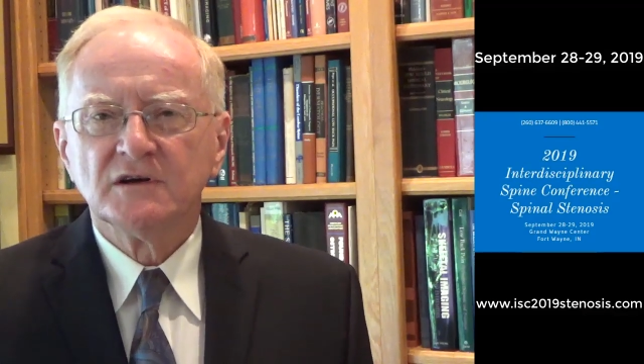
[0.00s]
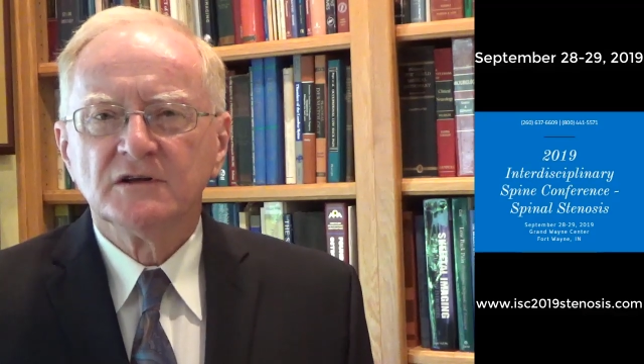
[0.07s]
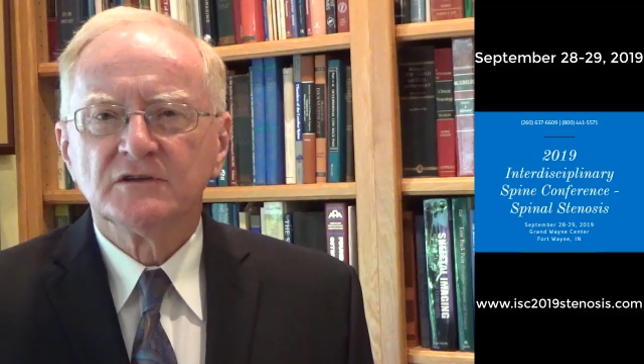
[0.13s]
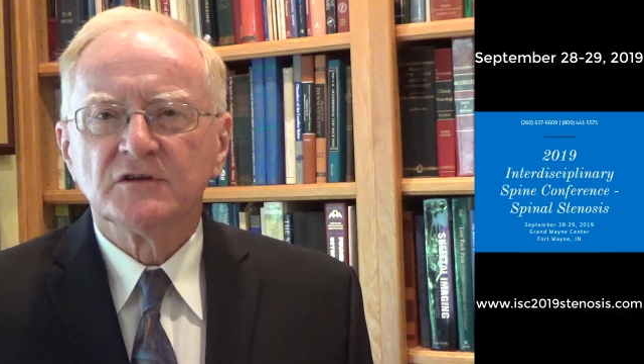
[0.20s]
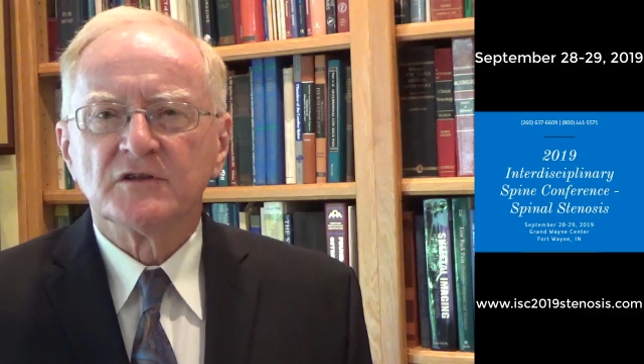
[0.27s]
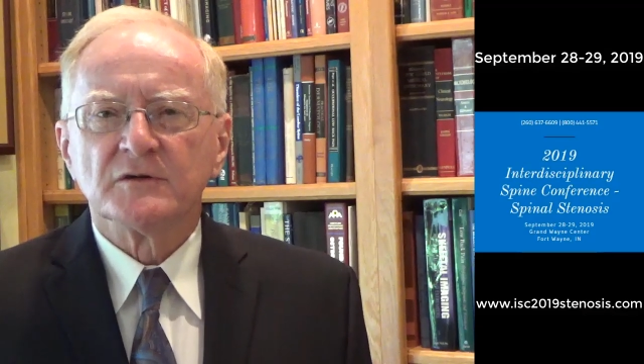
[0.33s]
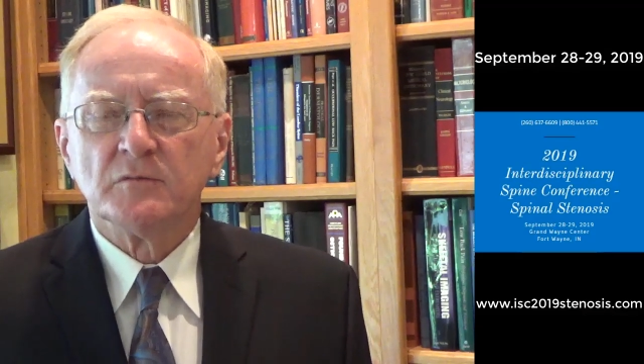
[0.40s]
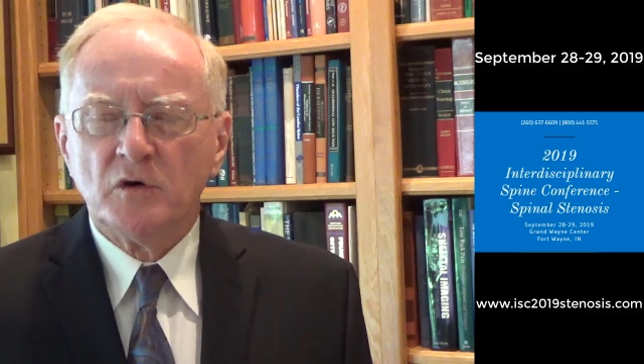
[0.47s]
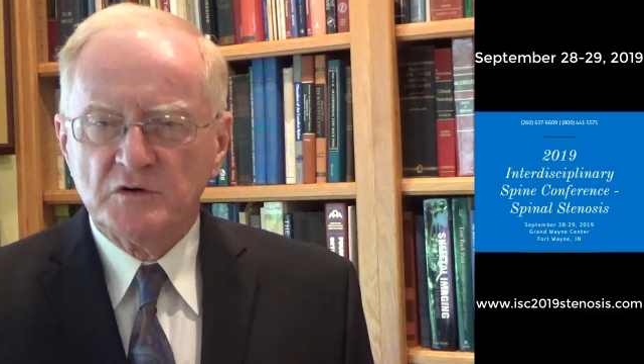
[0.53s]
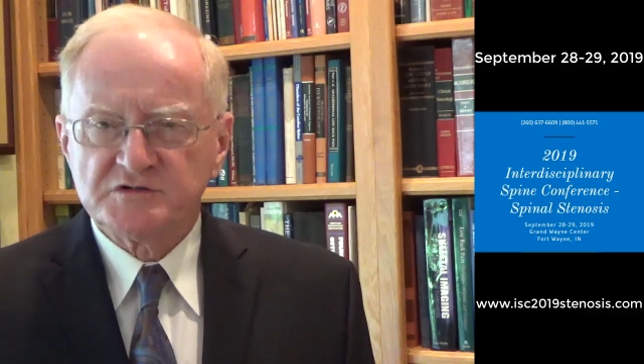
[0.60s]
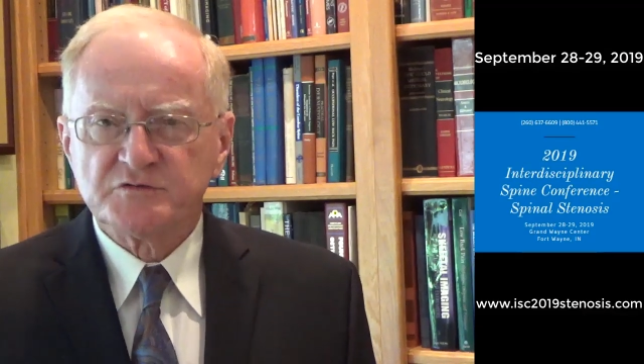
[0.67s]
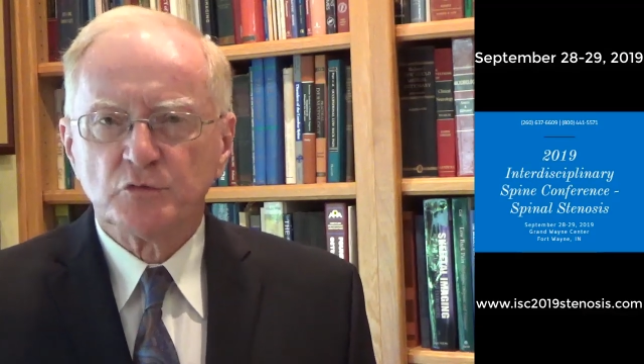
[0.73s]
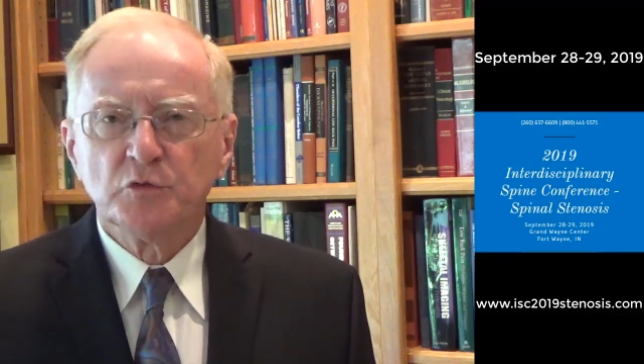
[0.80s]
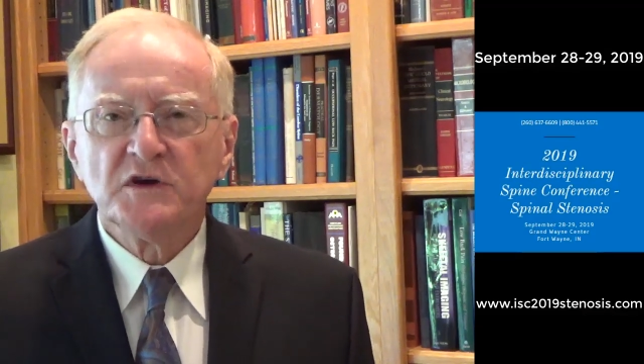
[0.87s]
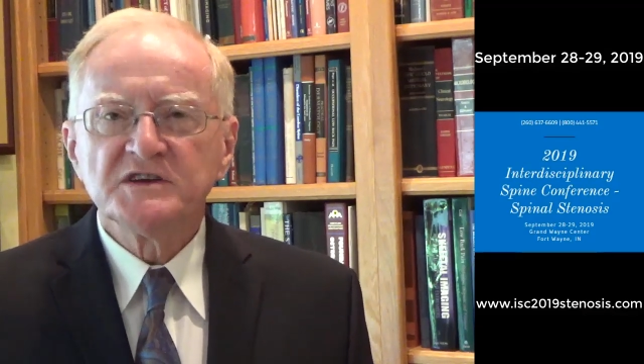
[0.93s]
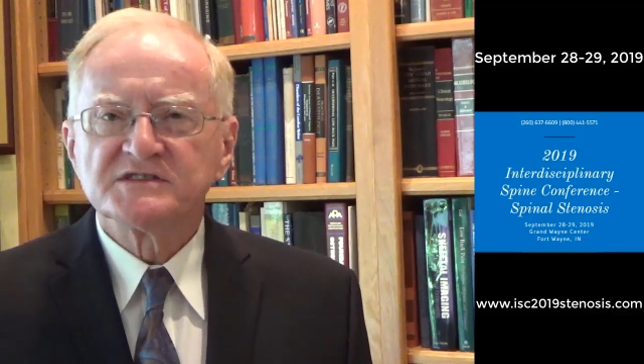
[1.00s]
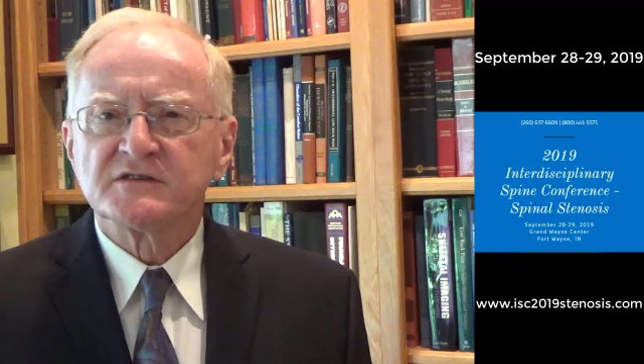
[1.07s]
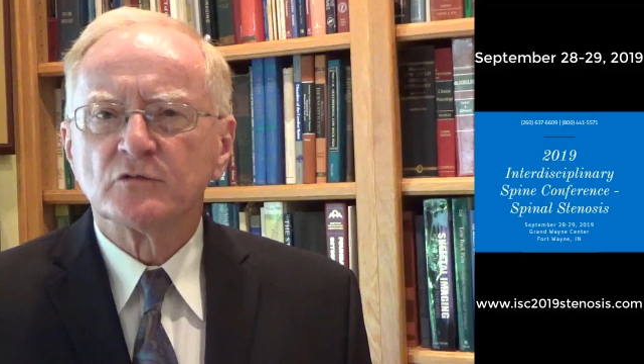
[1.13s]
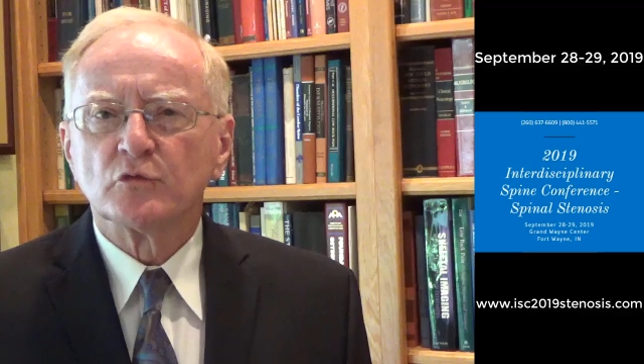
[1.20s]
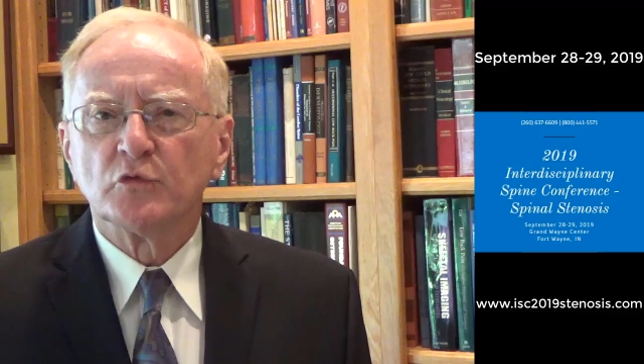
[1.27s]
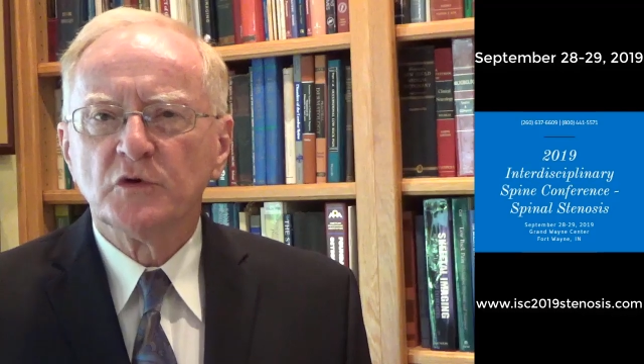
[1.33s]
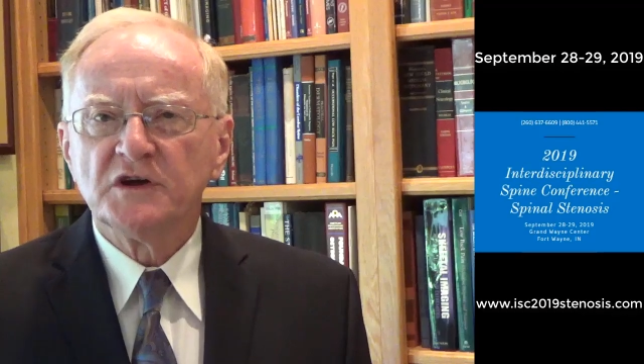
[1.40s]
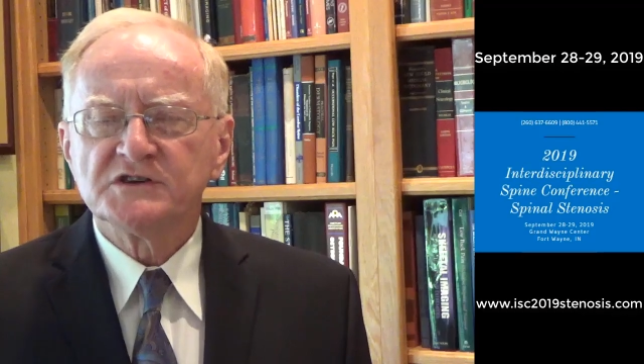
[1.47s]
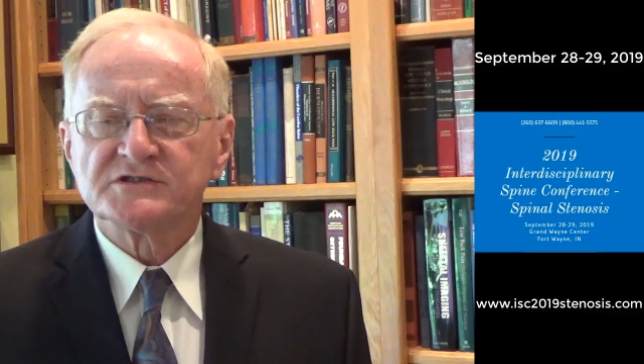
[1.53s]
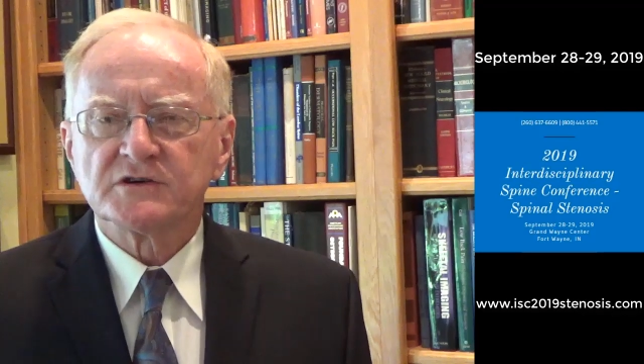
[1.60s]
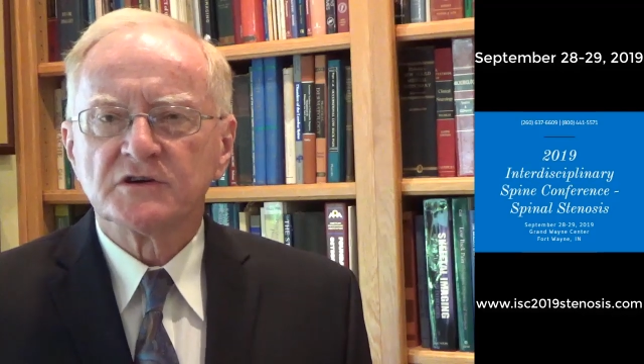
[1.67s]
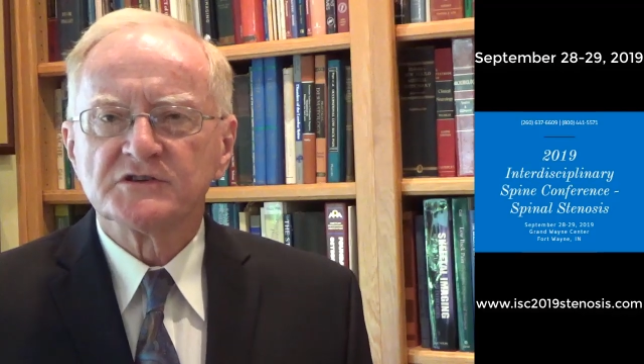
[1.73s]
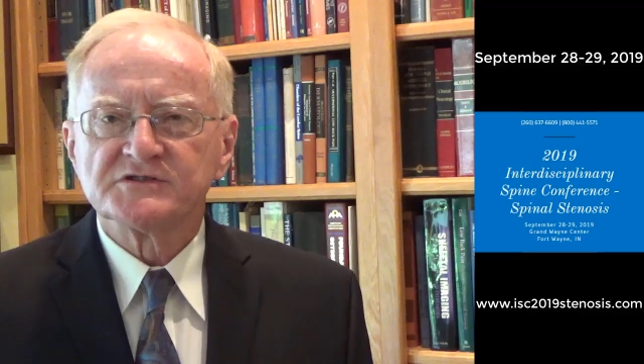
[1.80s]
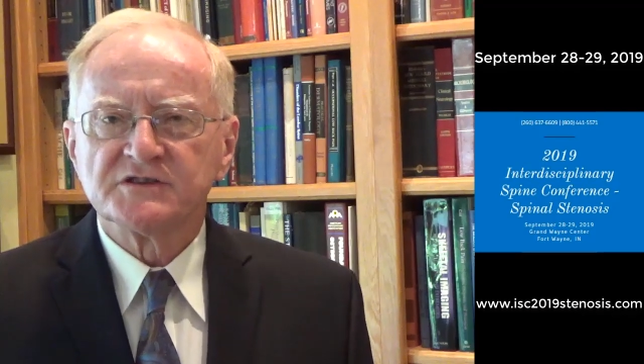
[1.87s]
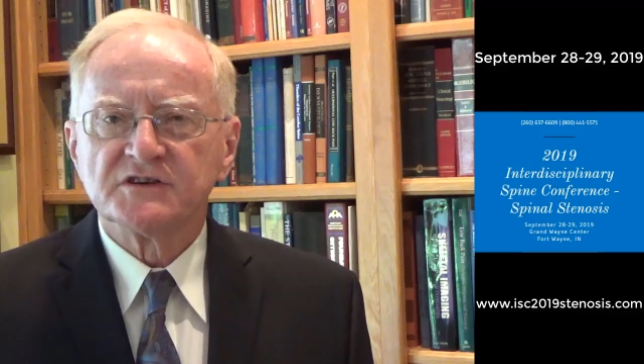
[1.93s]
to the most recent research